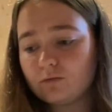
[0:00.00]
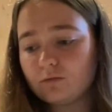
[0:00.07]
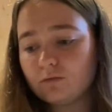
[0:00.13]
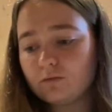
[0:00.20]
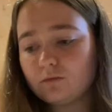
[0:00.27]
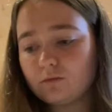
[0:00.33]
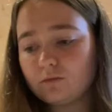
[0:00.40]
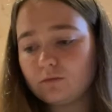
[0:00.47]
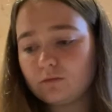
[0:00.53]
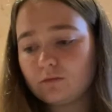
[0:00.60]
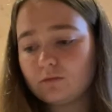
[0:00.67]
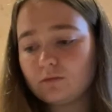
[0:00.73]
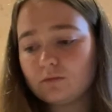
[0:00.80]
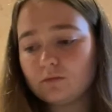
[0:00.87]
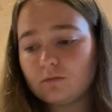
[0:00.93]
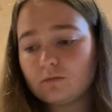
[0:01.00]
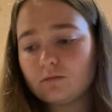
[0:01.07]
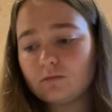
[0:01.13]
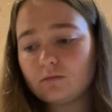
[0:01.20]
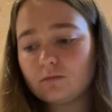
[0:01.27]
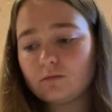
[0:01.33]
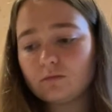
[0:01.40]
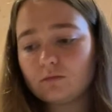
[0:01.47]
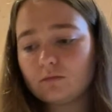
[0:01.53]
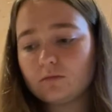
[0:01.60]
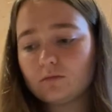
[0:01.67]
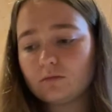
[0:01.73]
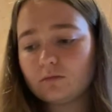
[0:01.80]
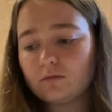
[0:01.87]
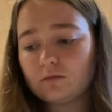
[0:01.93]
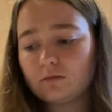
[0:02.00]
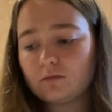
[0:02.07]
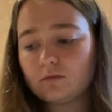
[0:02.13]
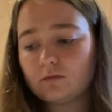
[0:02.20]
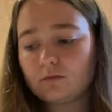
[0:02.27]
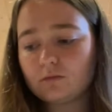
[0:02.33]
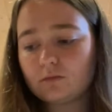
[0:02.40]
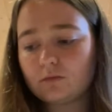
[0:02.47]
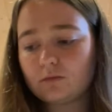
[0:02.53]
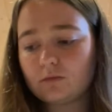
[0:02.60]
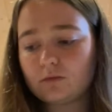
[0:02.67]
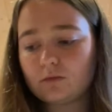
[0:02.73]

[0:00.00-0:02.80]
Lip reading: Nothing is said.